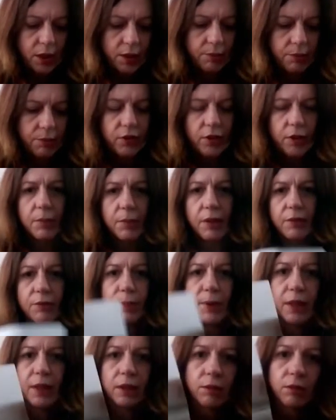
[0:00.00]
Some I've
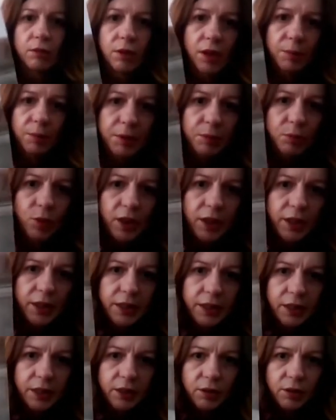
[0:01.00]
been
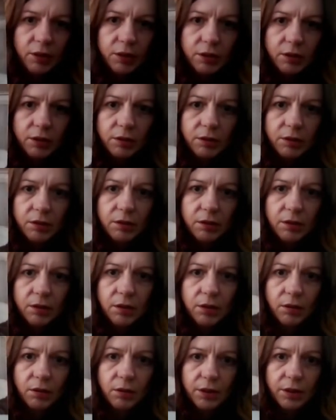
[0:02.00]
working
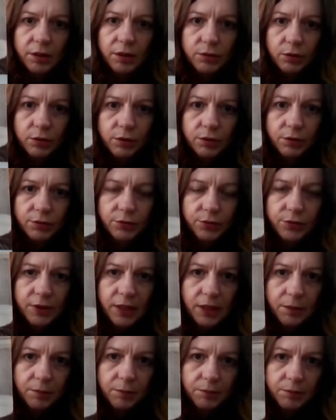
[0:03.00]
on a sort of
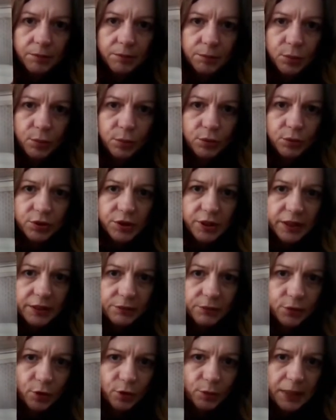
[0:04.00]

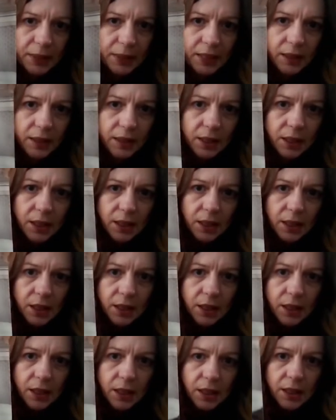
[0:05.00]
portrait format,
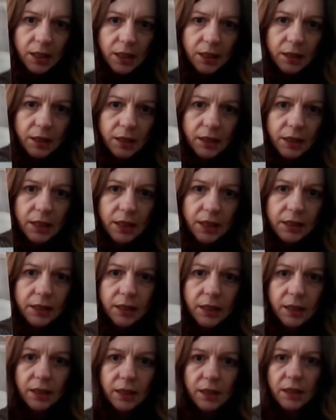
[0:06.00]
and
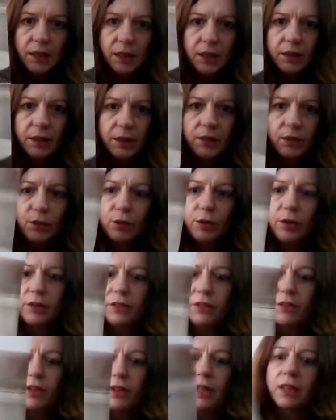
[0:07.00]
you can
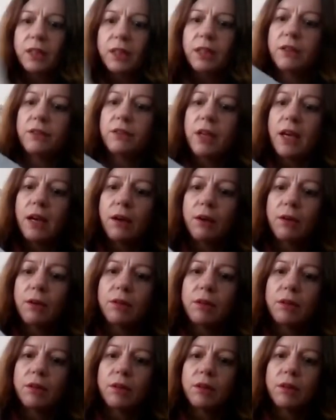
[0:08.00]
see in these how
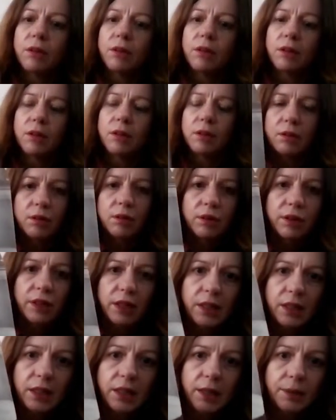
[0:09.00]

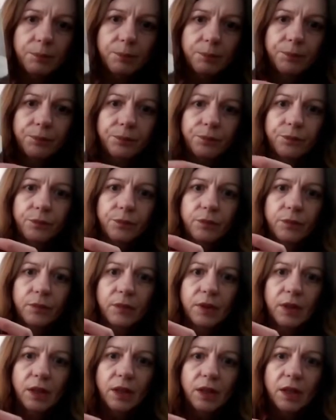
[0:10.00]
the
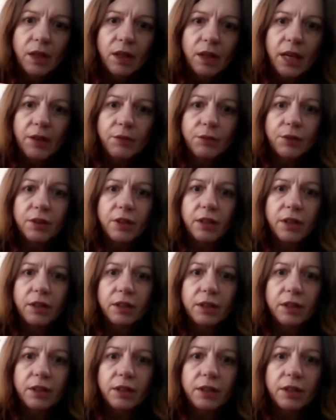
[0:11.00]
everything,